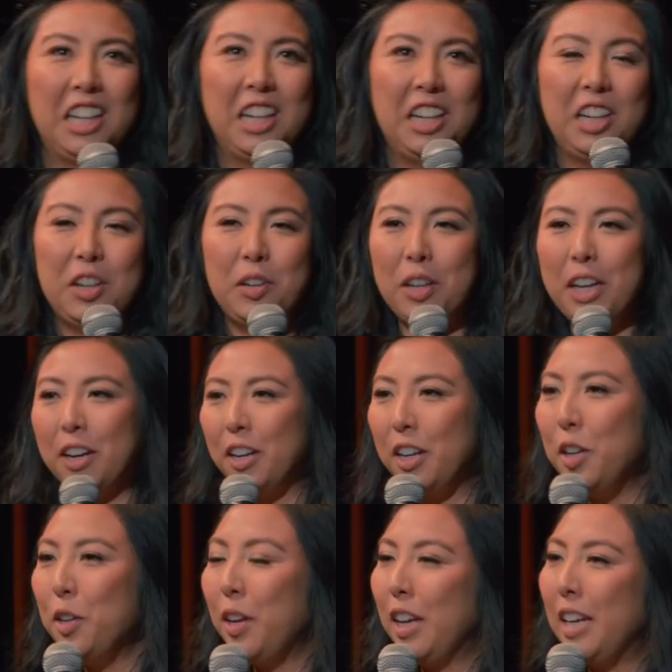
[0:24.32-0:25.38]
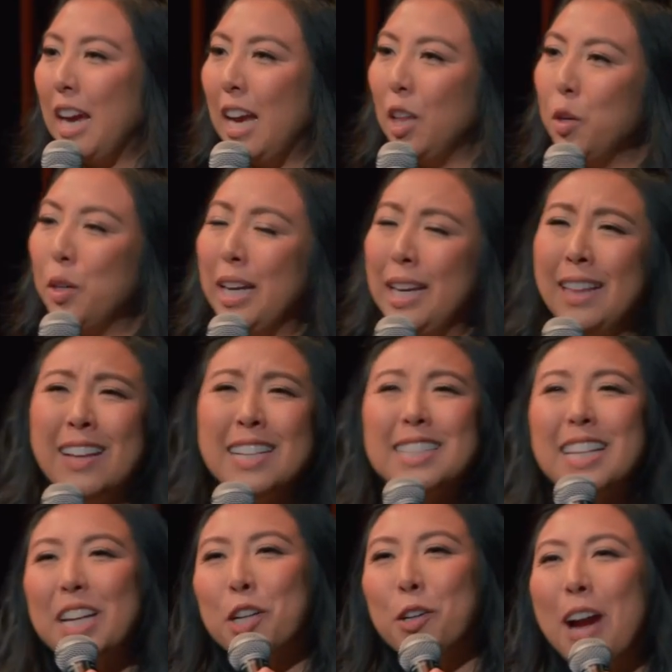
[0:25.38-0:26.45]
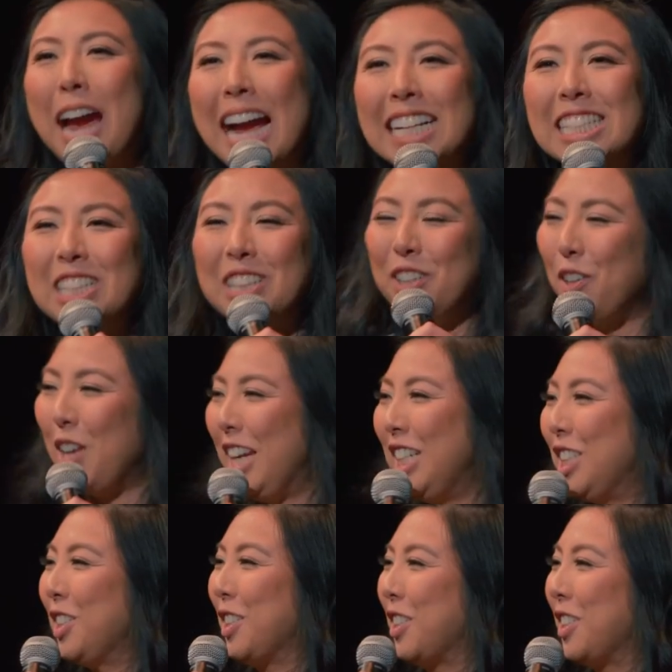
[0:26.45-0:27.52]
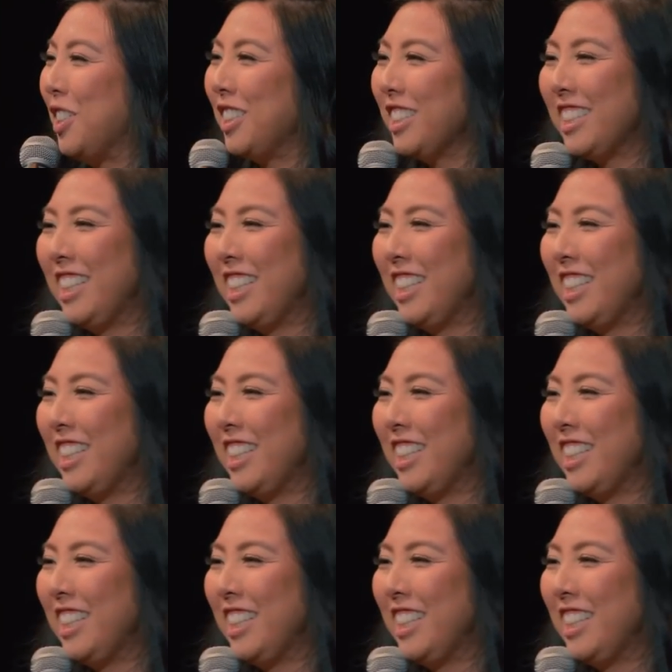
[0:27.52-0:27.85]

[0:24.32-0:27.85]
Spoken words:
You know, karaoke and Hello Kitty, that's like crack to little Asian girls.